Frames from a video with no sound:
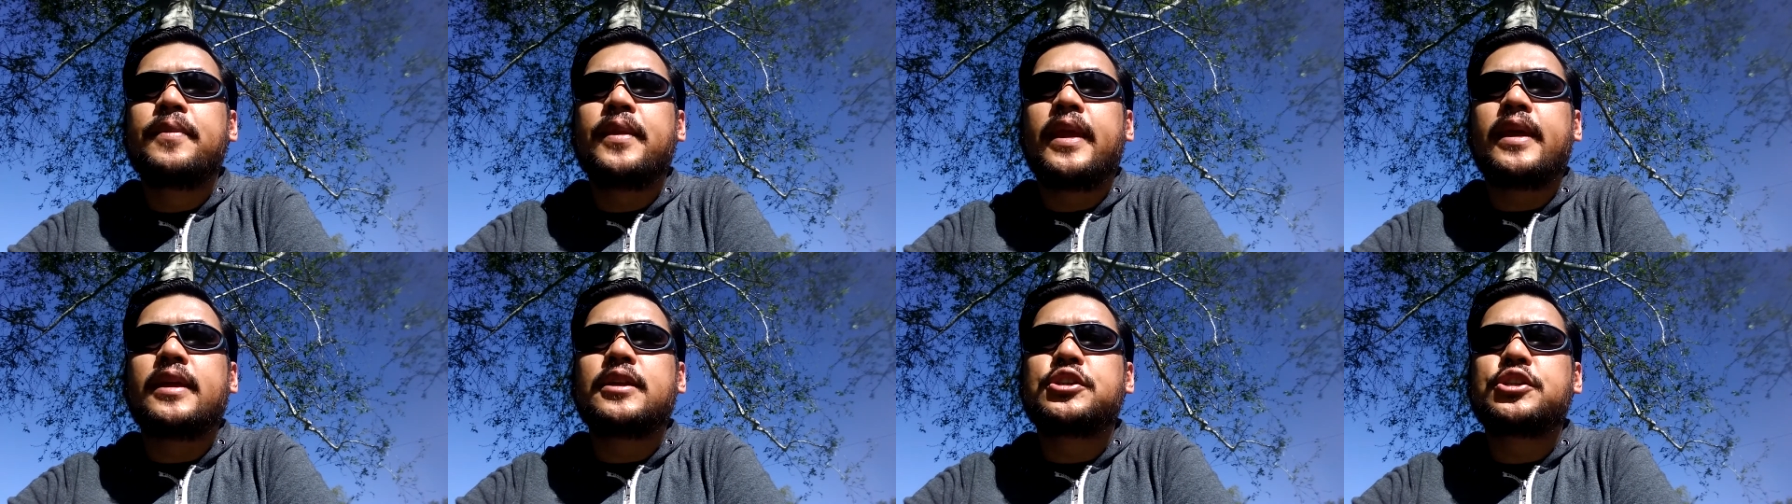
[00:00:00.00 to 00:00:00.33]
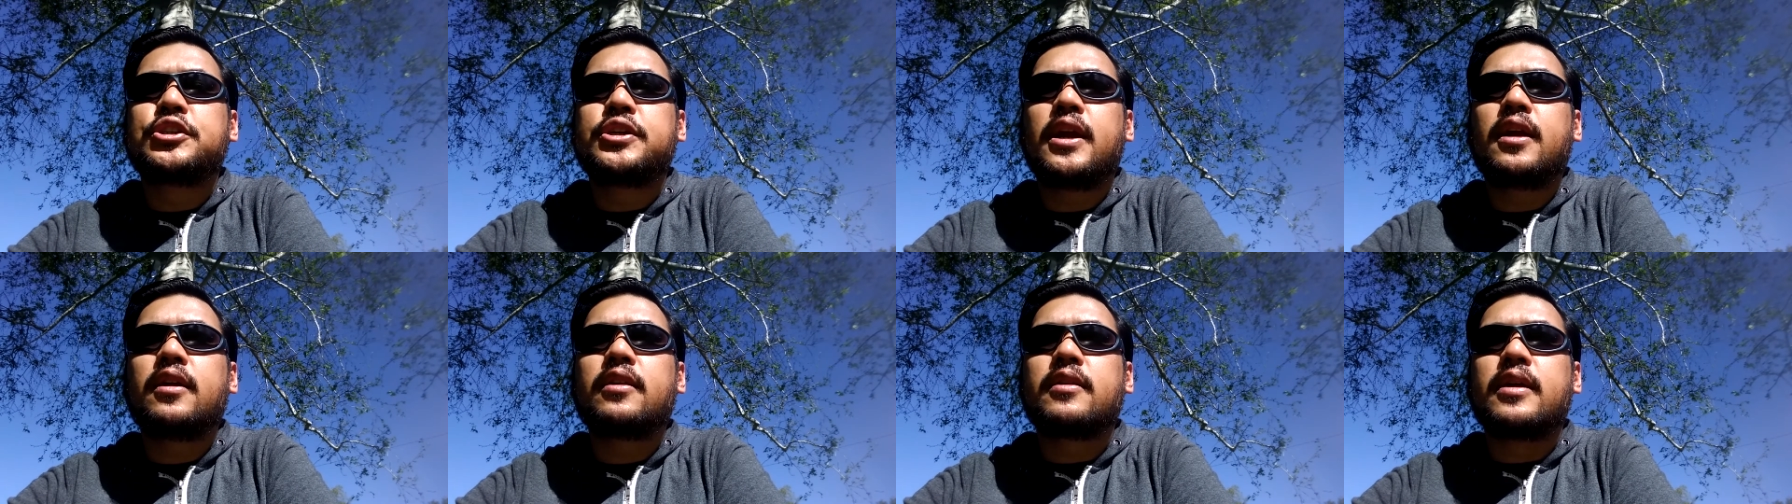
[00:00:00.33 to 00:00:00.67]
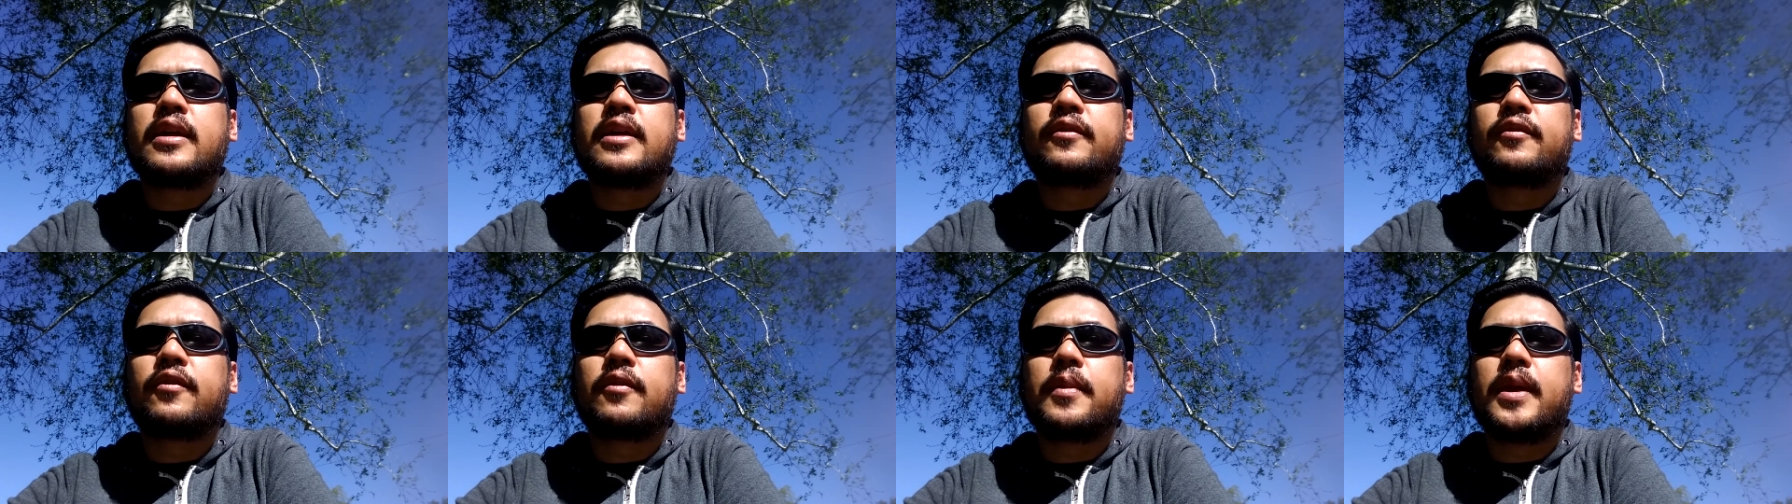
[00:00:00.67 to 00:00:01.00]
And share the
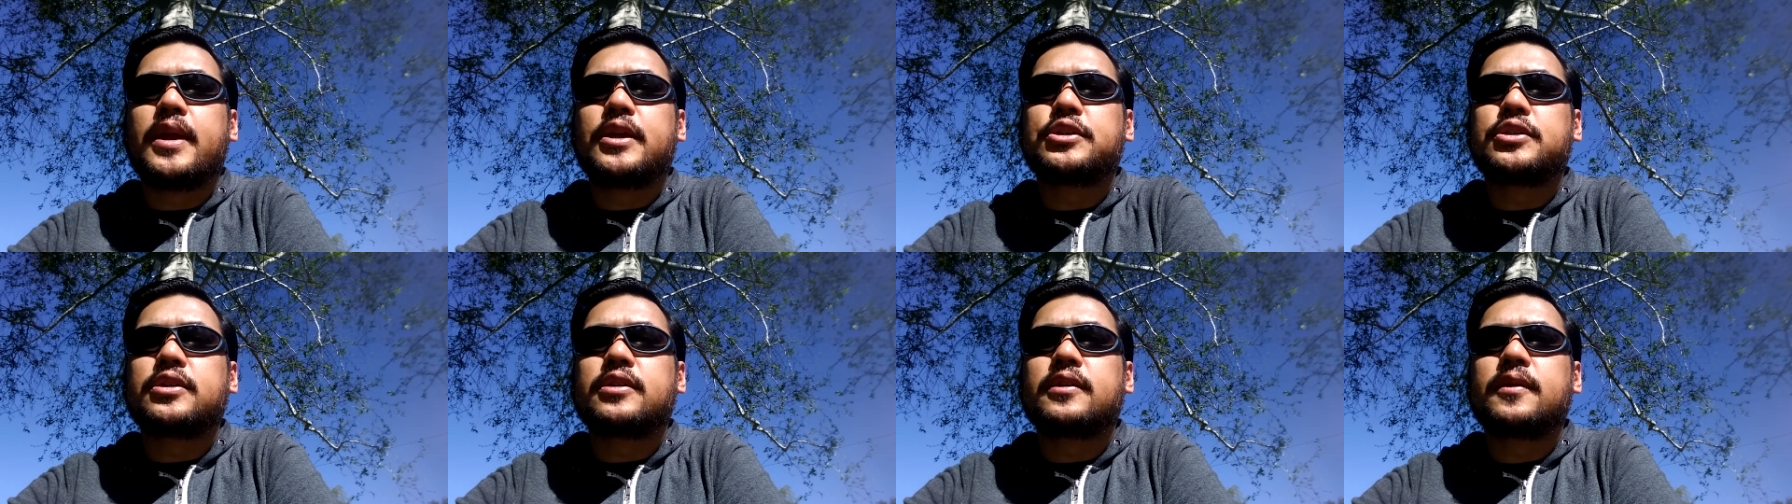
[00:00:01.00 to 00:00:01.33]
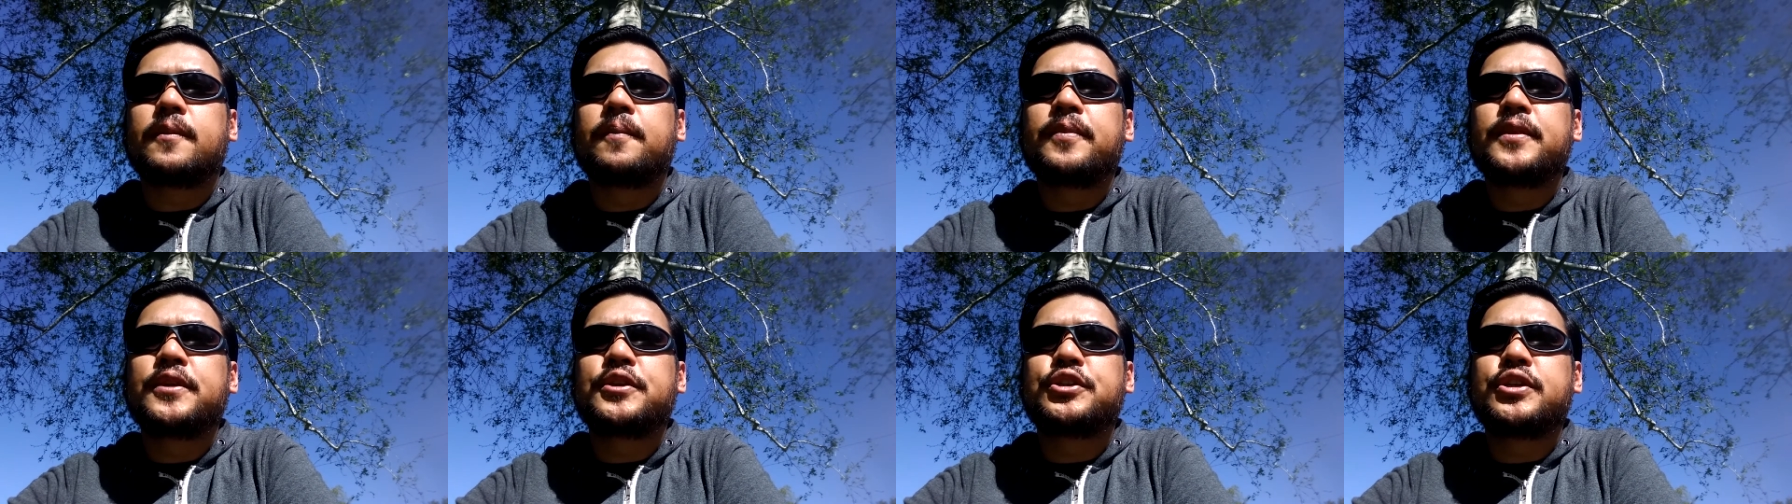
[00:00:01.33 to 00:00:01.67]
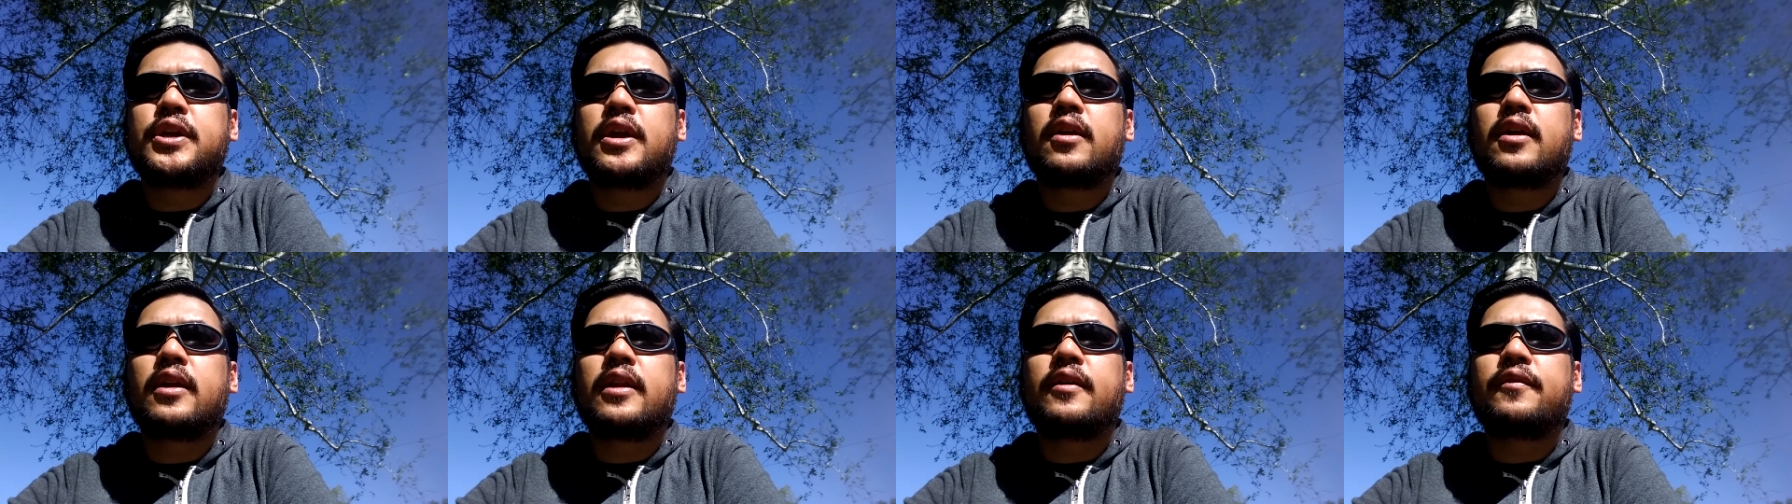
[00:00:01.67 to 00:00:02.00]
information. Share it